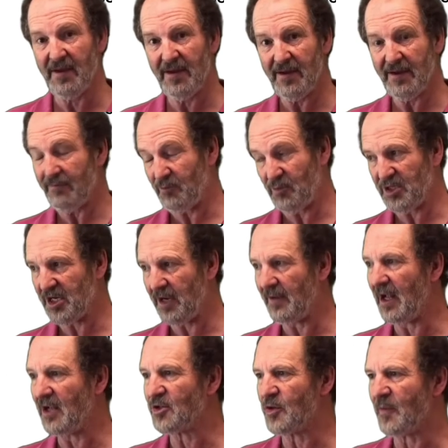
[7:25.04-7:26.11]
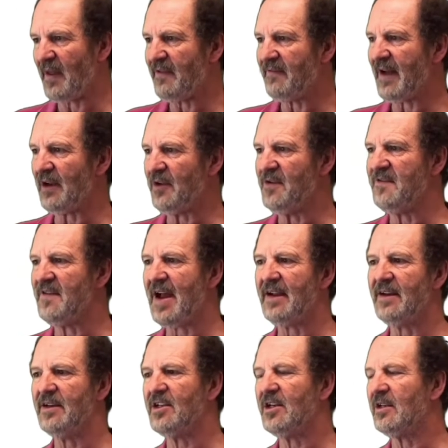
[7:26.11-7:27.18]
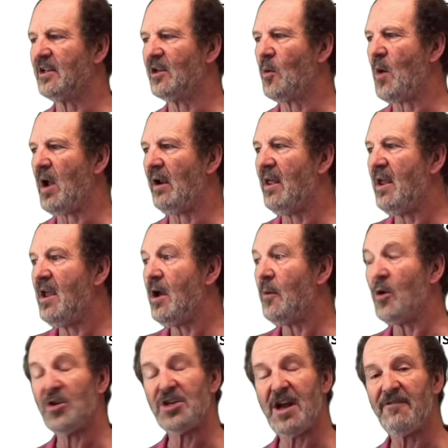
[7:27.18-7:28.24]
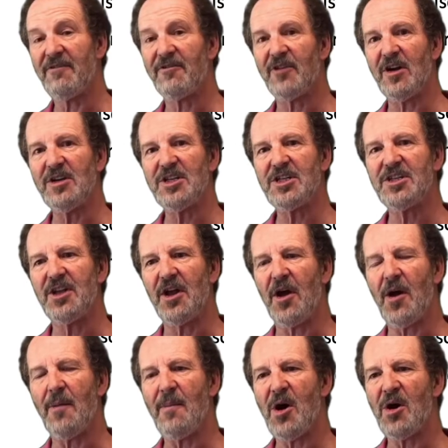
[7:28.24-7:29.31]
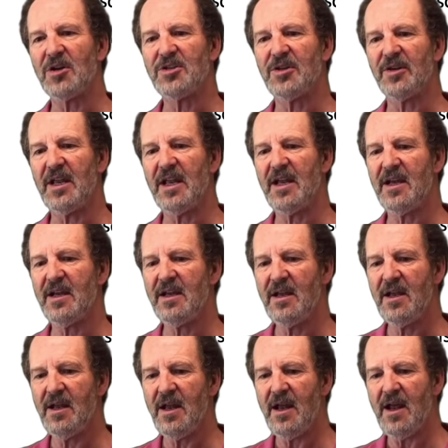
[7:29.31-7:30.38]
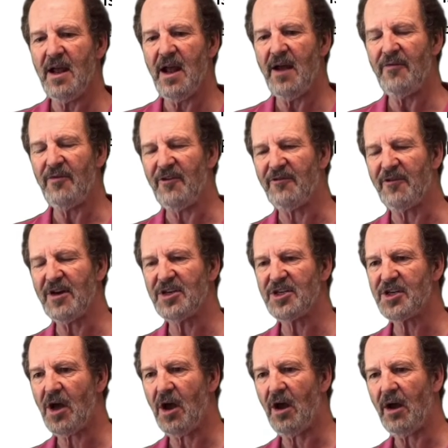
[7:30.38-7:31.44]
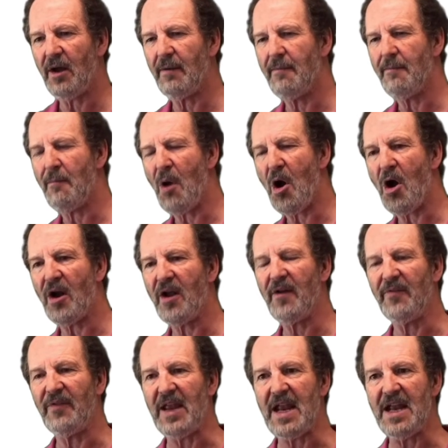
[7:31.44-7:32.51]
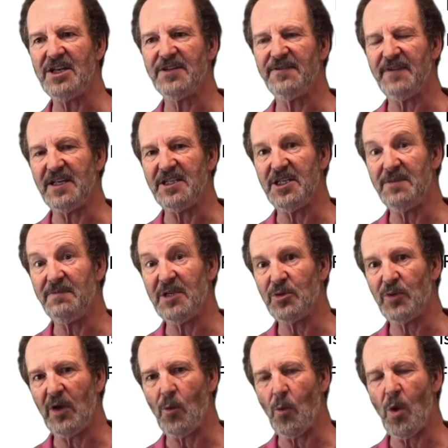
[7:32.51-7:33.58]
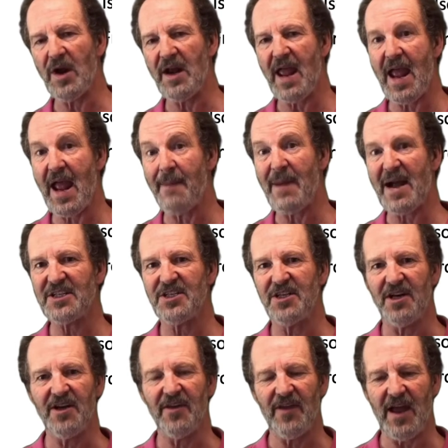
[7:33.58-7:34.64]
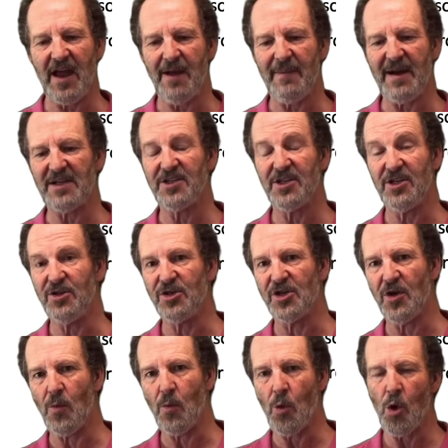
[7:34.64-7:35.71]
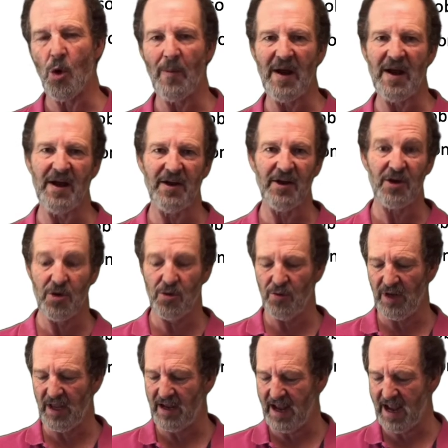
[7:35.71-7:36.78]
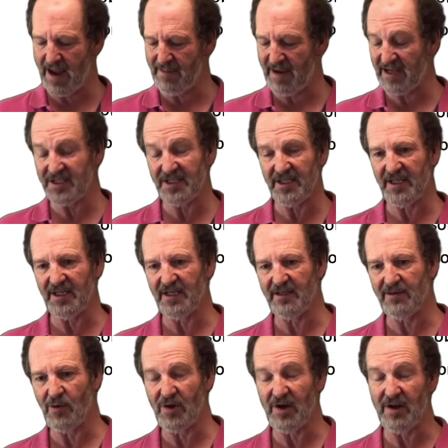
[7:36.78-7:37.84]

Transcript: which I'll talk about the value of that in a little while. We also have fronts that are marked on here. The fronts mark the interfaces between one air mass and another air mass, usually a warmer and a cooler air mass, or